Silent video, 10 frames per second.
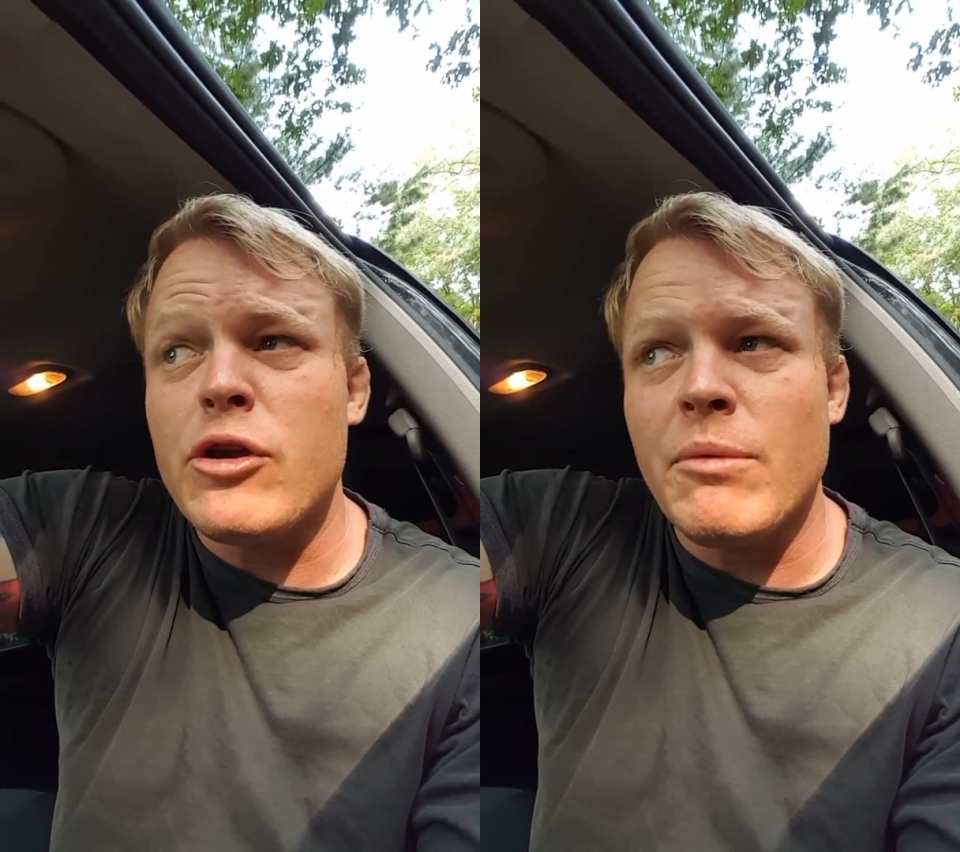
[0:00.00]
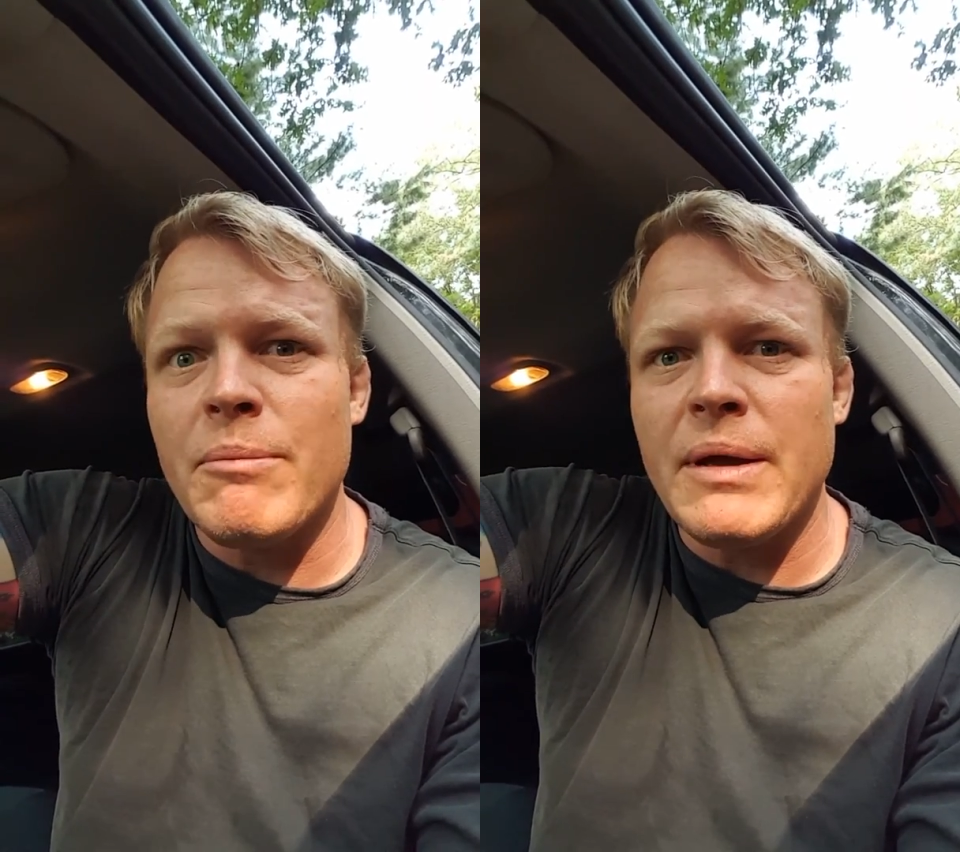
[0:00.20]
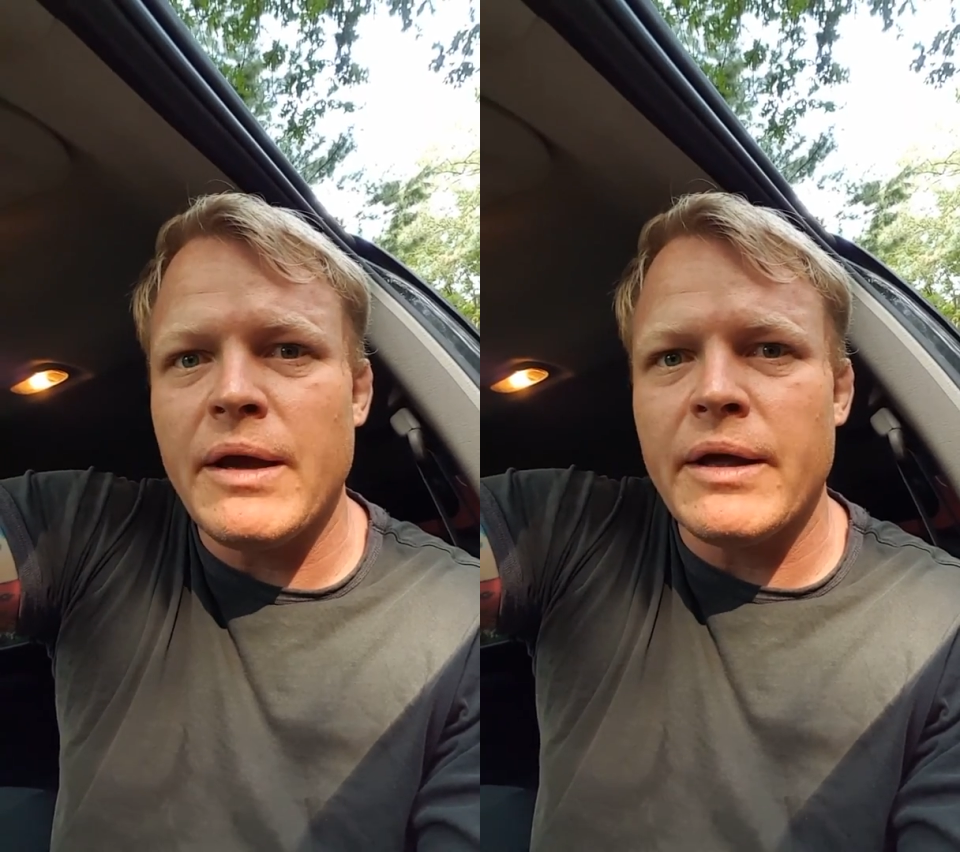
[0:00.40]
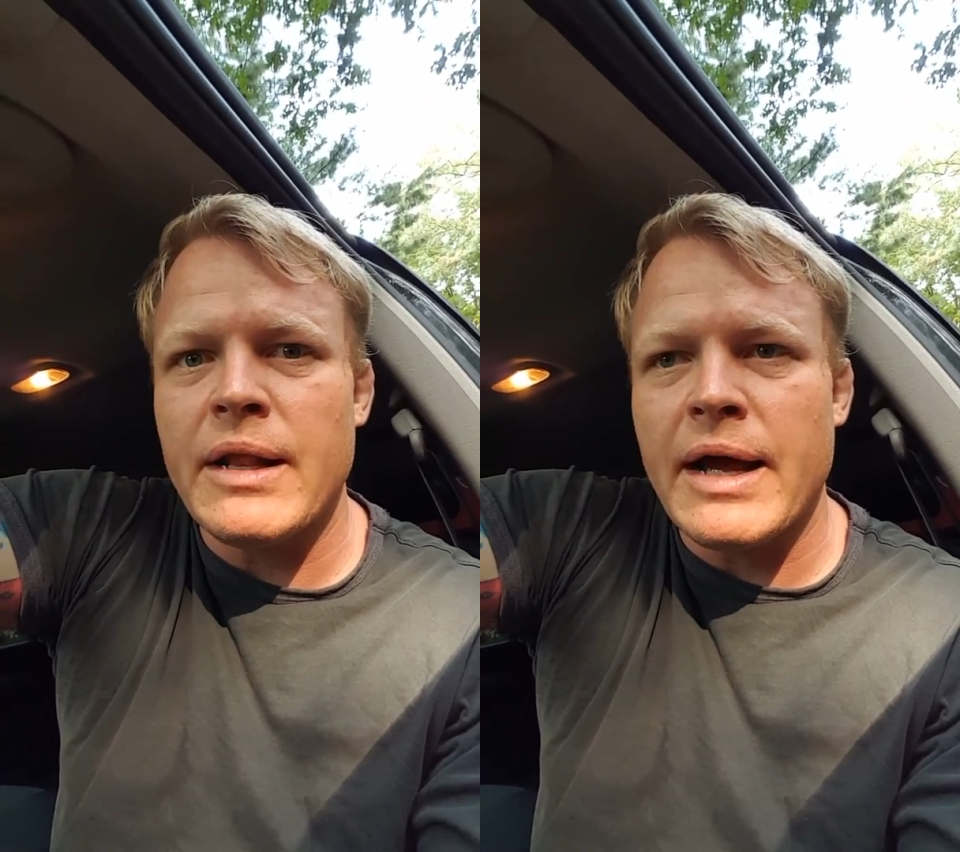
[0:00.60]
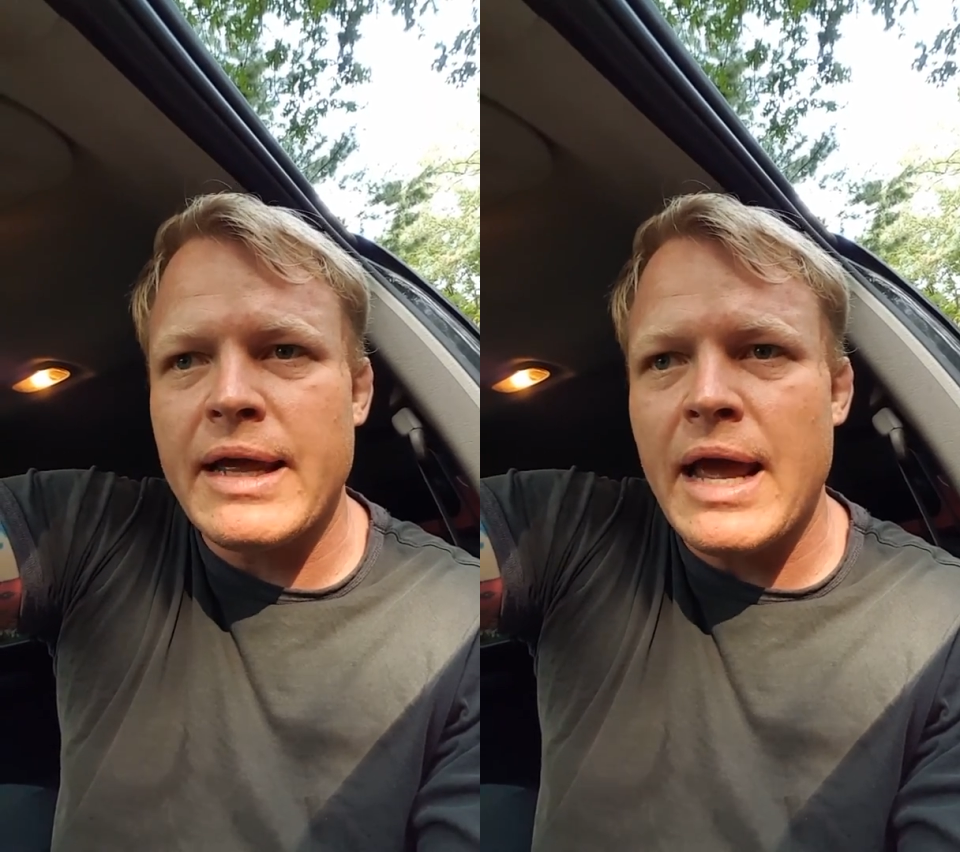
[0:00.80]
a human being
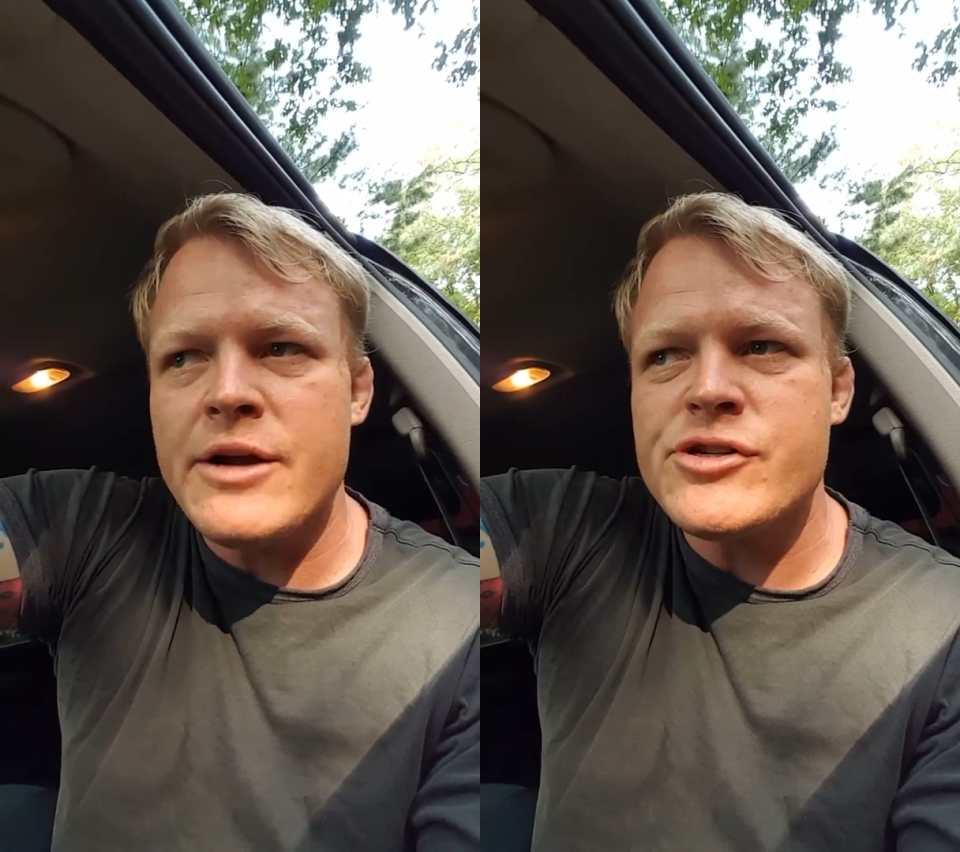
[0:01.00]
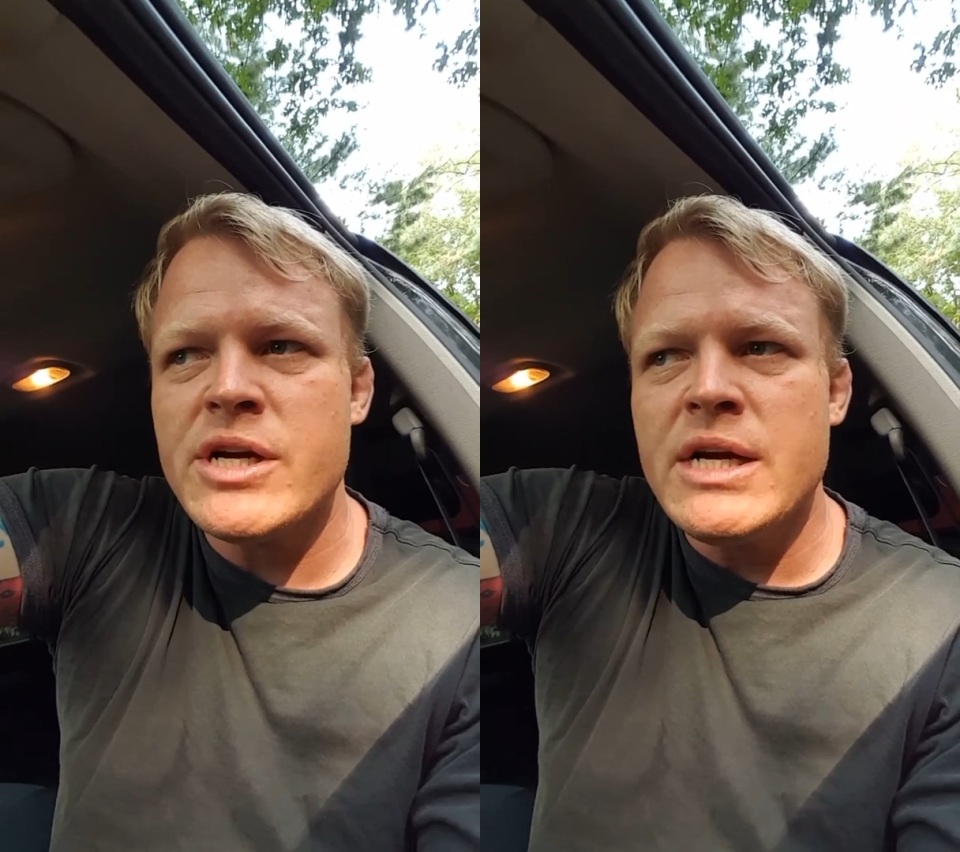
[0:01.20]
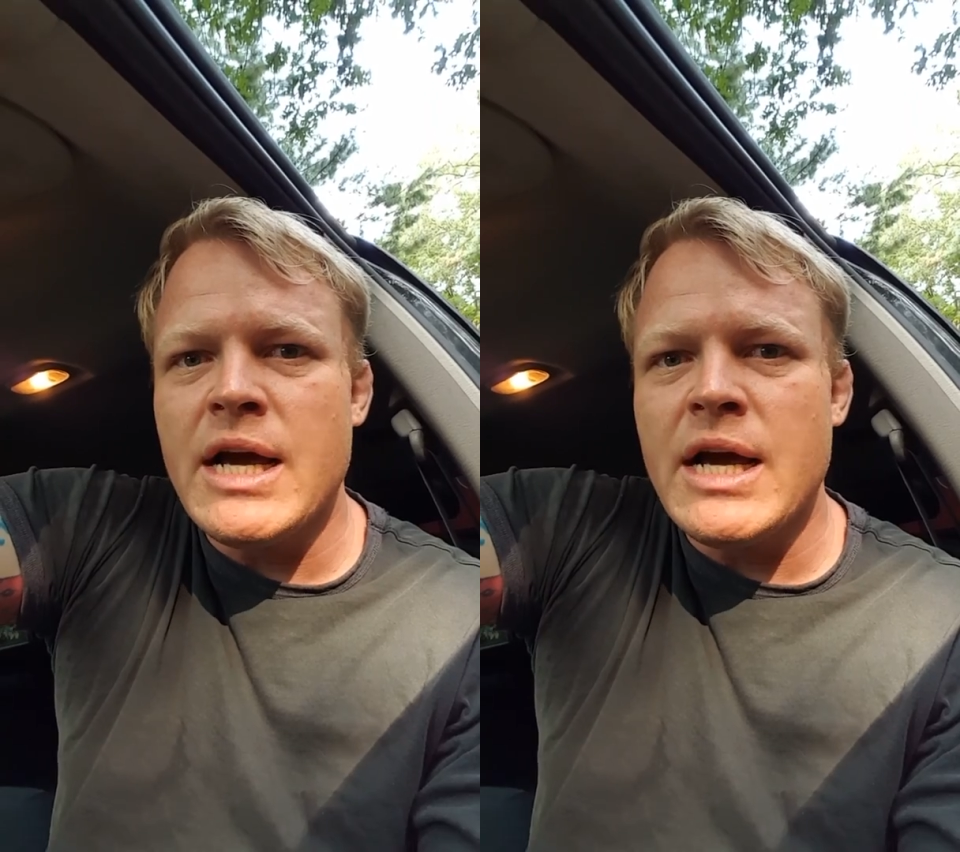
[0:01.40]
in that cage,